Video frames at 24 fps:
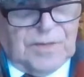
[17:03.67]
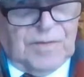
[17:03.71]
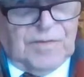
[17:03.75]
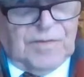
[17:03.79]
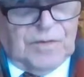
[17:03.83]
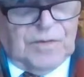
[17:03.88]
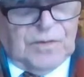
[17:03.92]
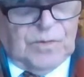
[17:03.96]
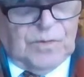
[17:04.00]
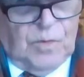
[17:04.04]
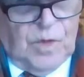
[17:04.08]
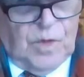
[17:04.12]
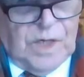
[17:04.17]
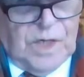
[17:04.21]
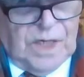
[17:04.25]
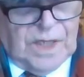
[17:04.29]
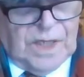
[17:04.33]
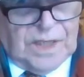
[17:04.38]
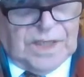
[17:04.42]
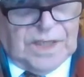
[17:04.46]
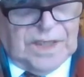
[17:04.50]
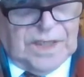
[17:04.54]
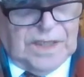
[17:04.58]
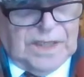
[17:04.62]
of whom were
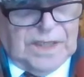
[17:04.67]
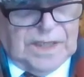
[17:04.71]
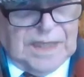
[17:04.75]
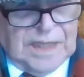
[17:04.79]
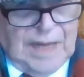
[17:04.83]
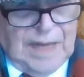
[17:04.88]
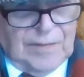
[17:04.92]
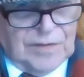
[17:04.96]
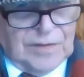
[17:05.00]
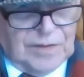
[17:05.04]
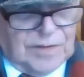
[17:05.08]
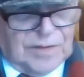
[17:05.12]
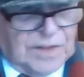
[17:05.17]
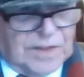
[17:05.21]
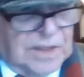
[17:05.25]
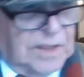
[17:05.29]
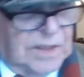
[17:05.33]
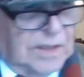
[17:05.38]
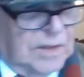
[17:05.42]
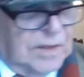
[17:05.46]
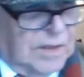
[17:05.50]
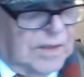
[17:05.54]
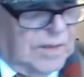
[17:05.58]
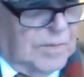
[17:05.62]
key cabinet
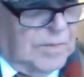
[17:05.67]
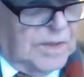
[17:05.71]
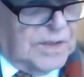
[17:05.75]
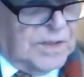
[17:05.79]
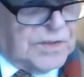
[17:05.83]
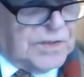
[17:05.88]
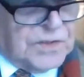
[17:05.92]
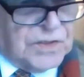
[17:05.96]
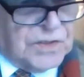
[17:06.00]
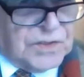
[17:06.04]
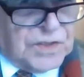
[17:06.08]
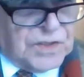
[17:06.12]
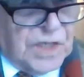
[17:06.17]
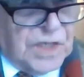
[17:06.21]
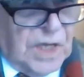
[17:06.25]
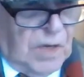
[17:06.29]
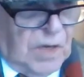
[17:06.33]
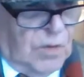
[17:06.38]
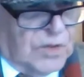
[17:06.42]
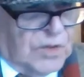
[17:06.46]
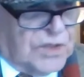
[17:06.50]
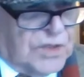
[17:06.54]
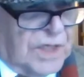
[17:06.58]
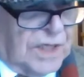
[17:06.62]
ministers,
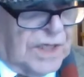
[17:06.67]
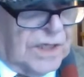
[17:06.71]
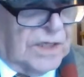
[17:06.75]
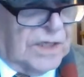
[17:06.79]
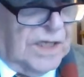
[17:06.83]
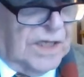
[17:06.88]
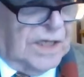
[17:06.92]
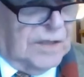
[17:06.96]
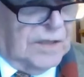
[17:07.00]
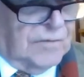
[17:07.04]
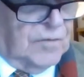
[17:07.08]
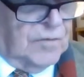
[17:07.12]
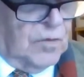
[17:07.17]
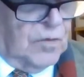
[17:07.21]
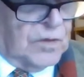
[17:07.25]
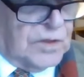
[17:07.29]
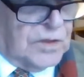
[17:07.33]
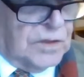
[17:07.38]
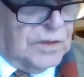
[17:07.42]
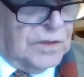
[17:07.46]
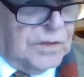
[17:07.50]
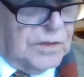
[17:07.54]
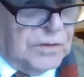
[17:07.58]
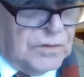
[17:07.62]
which they can ill afford
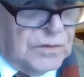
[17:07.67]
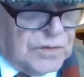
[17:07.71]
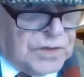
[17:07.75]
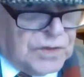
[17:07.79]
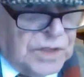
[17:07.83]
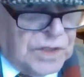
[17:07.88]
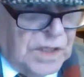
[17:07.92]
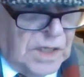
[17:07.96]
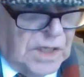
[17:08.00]
to lose